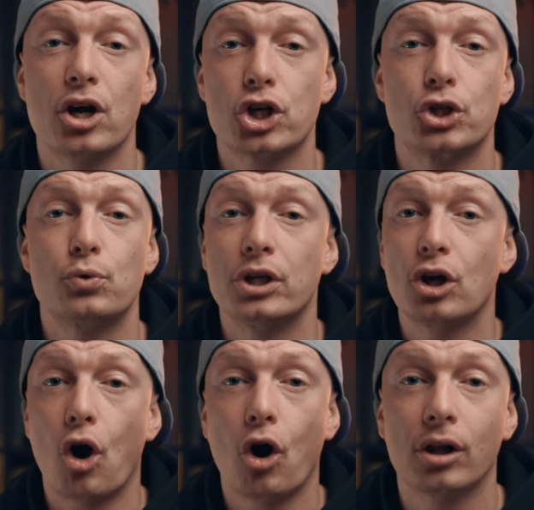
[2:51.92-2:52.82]
are
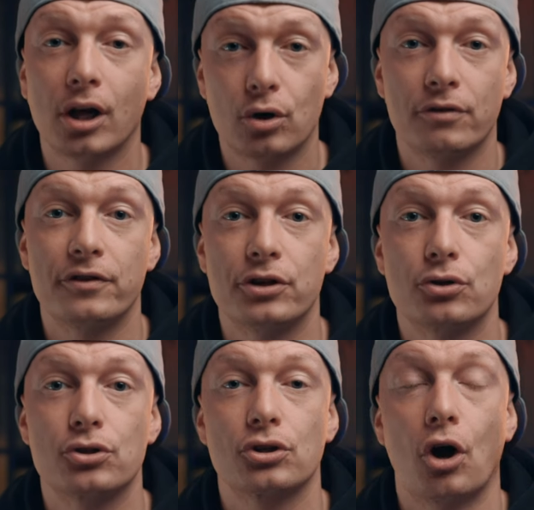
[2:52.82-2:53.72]
shooting all our
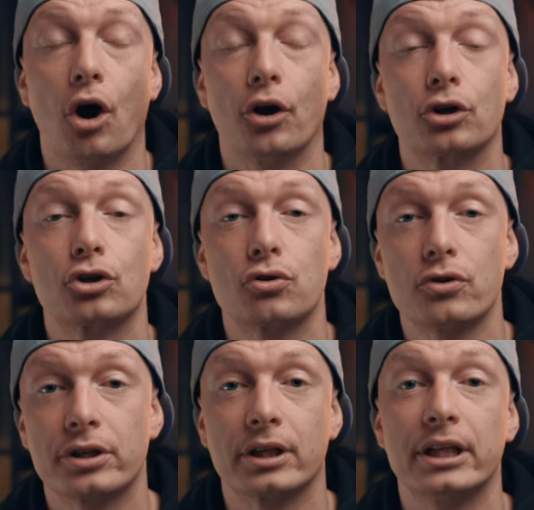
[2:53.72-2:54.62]
videos on
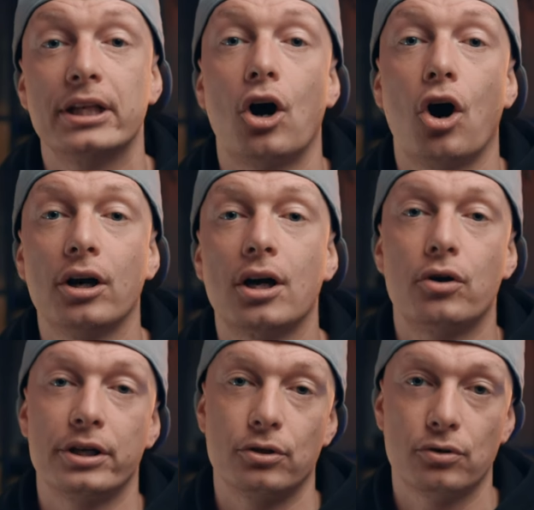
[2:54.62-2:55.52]
currently on
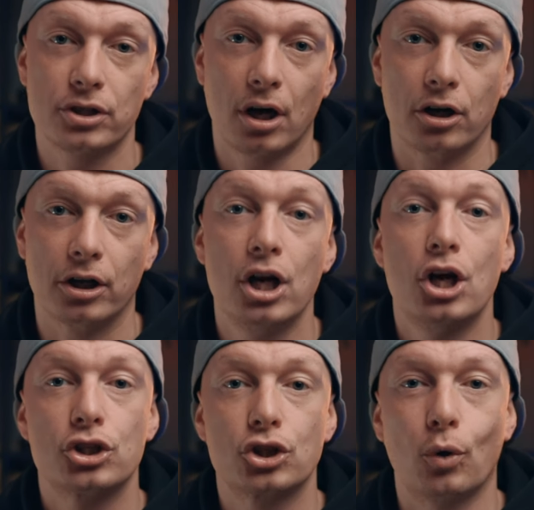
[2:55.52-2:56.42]
our EOS R.
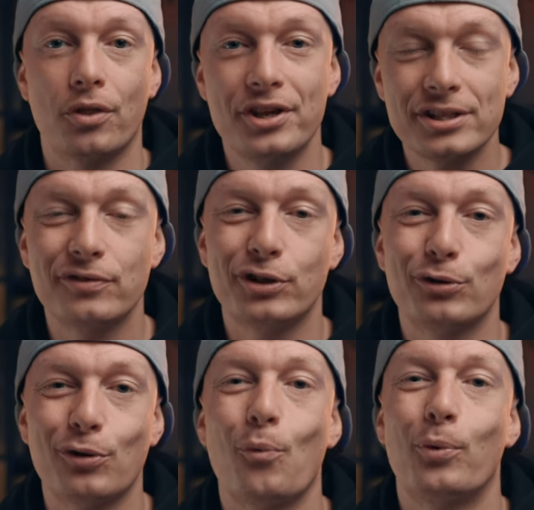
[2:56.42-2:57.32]
So this
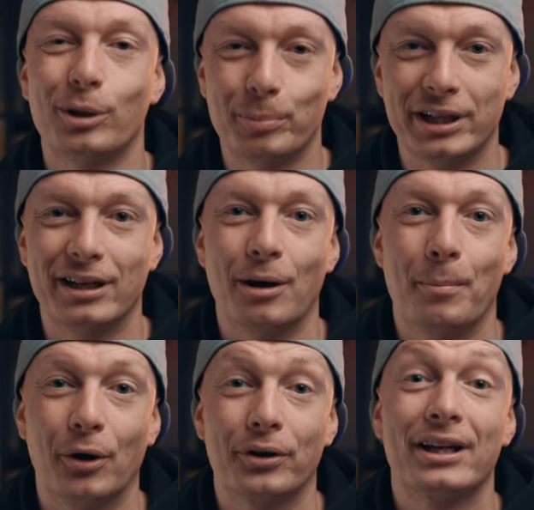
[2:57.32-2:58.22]
video will be
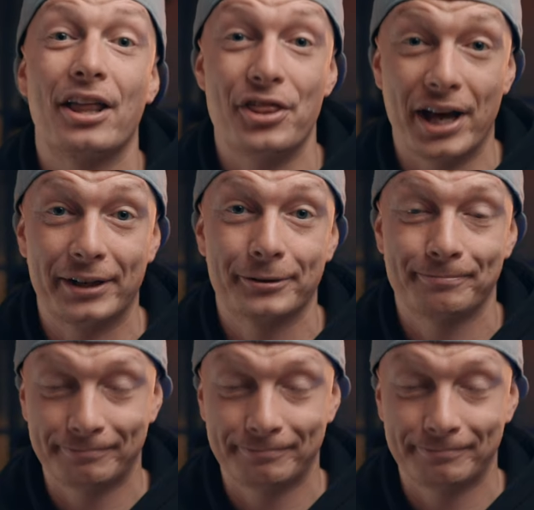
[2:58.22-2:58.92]
about that.